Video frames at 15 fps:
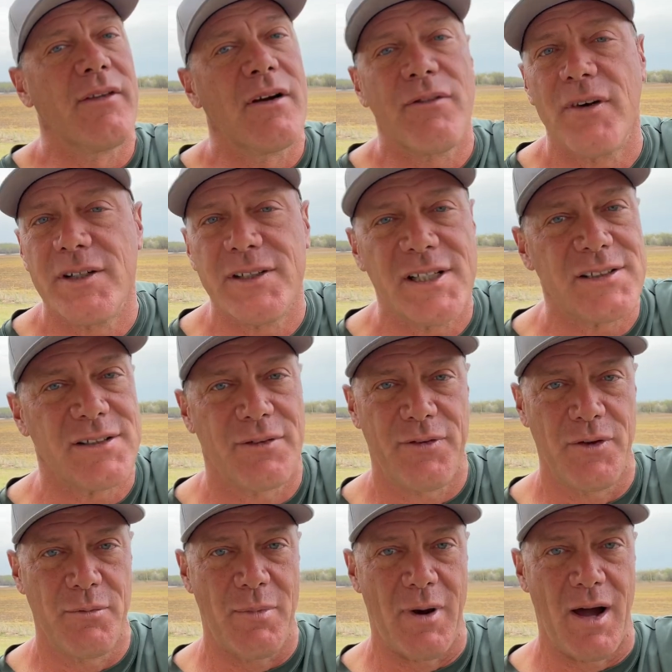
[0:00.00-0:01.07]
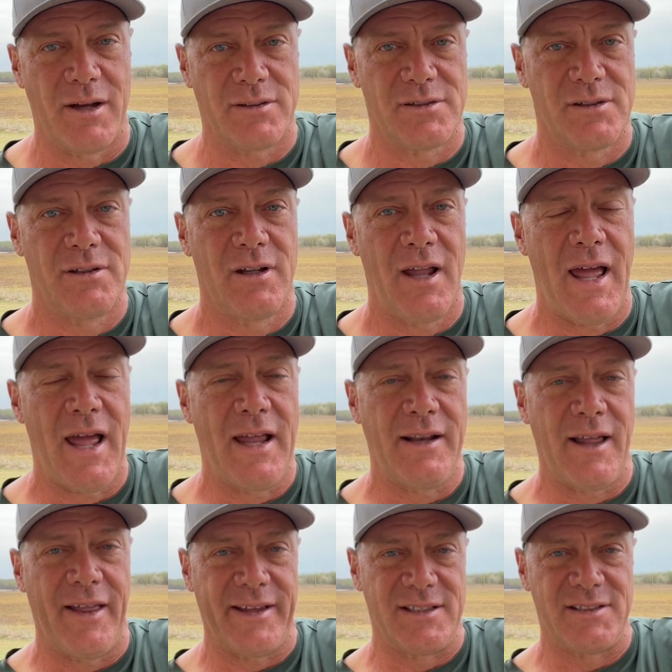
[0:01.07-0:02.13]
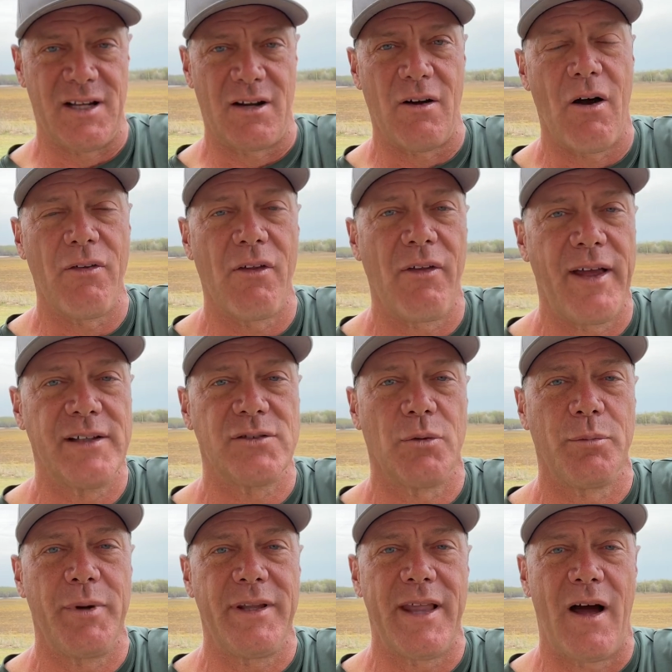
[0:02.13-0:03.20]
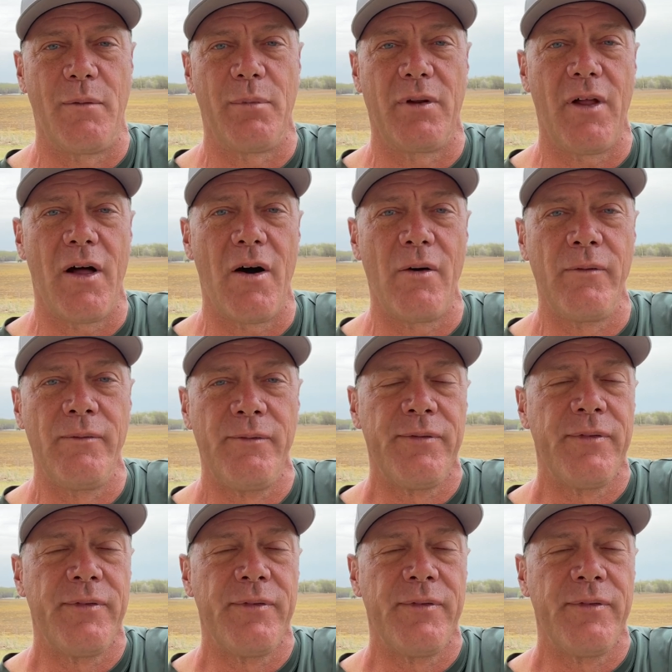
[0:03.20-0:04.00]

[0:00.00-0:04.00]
for just a few bucks. And like I said, all the links will be down below.